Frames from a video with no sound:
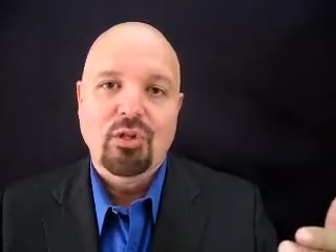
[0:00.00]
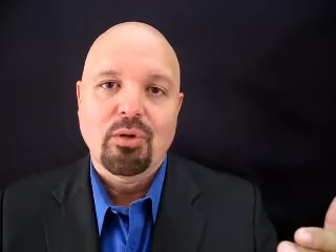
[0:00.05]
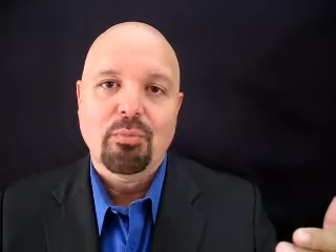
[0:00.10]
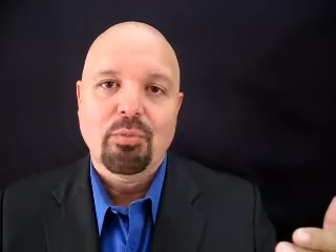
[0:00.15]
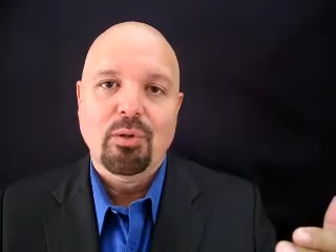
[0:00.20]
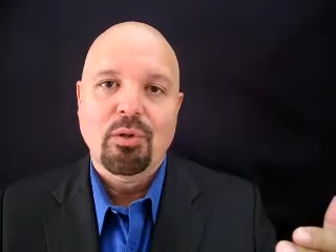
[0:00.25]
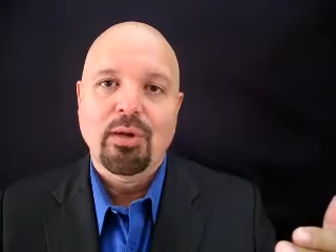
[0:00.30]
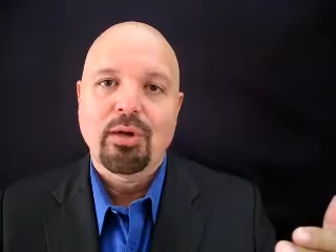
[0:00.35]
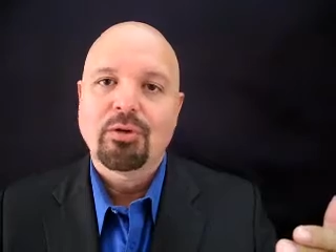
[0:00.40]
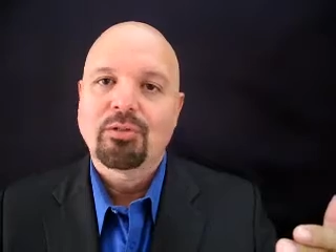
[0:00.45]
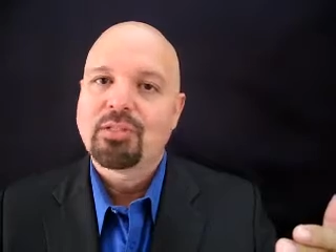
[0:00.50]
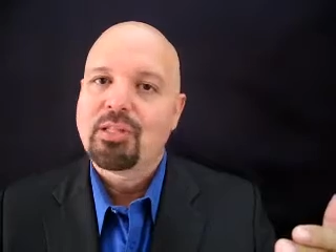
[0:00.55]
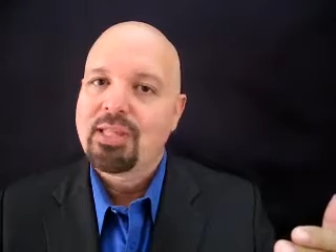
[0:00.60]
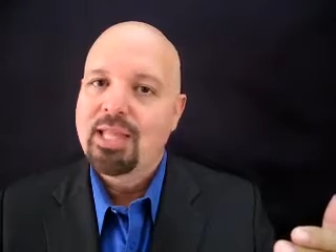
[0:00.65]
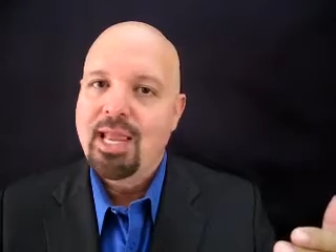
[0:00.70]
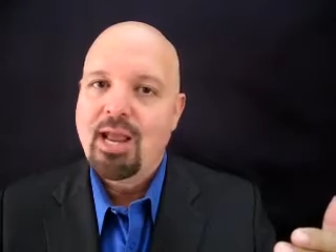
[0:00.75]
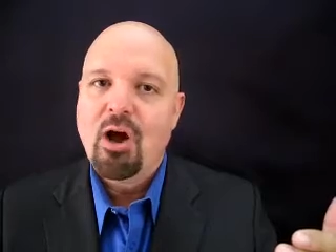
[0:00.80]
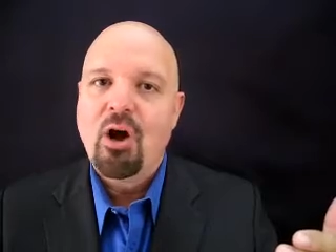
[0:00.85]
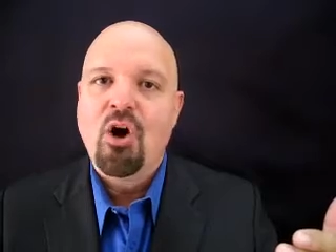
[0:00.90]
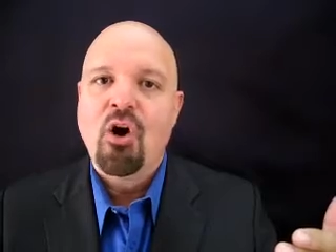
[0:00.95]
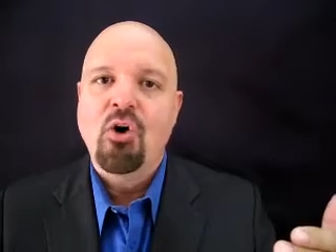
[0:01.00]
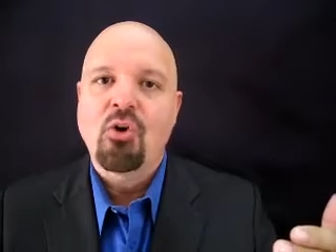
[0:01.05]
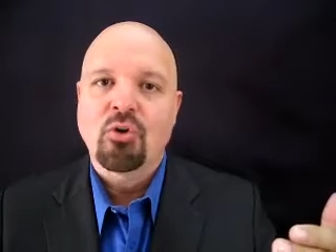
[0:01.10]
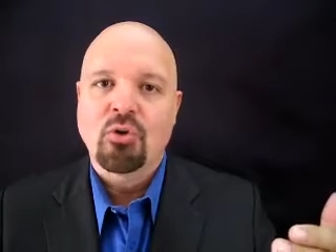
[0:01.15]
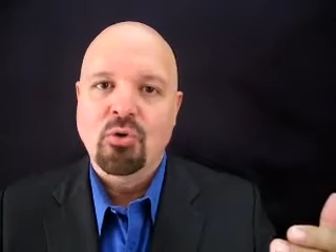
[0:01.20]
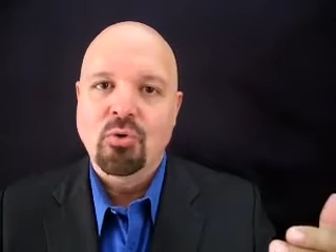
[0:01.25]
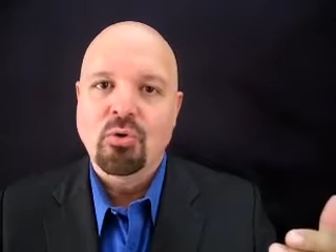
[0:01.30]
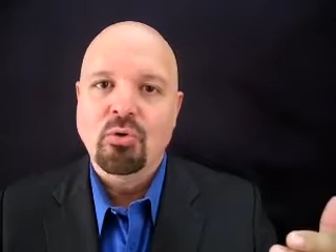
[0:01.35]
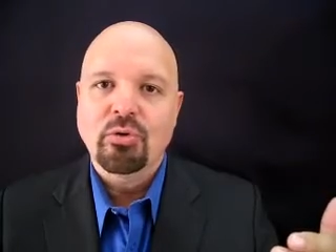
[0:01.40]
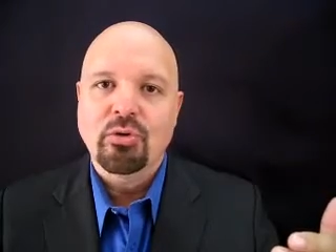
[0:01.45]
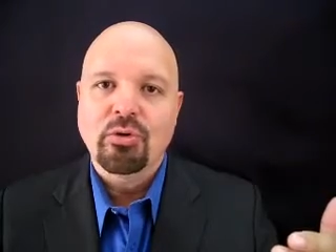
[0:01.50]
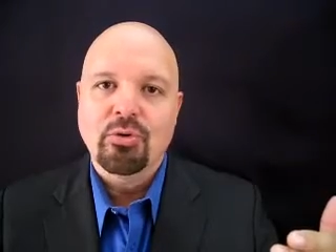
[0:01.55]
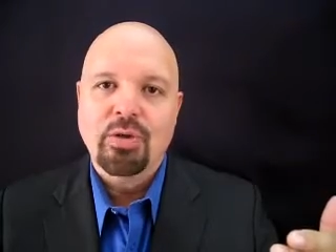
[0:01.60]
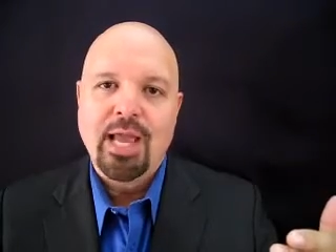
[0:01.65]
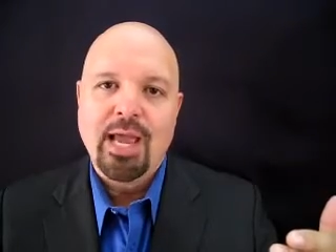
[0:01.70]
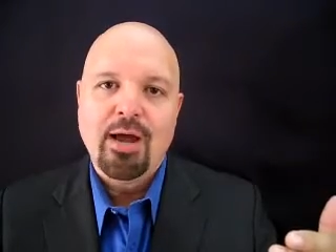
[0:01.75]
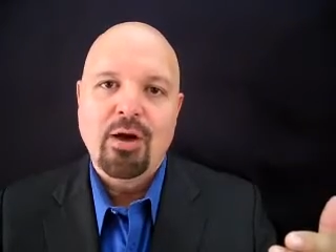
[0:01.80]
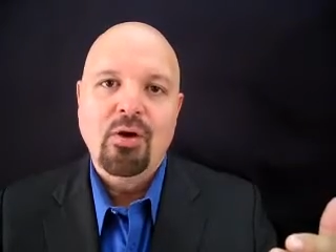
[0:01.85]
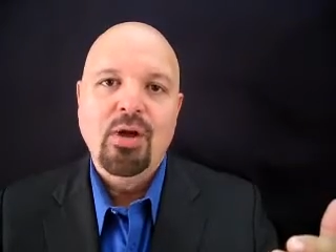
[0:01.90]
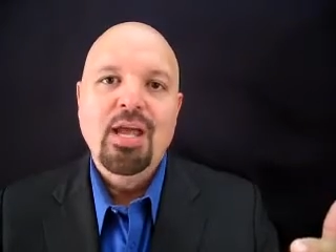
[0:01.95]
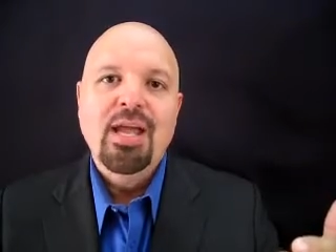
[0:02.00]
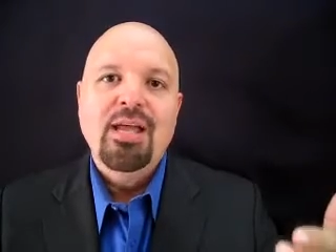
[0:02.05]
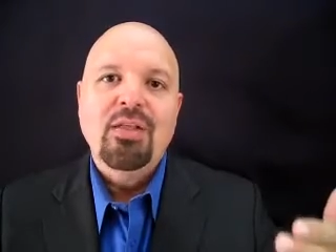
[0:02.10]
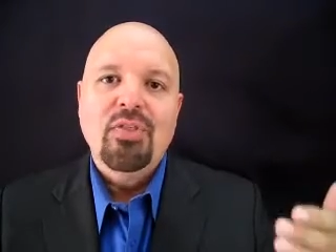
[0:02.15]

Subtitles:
employers, they all Google you now.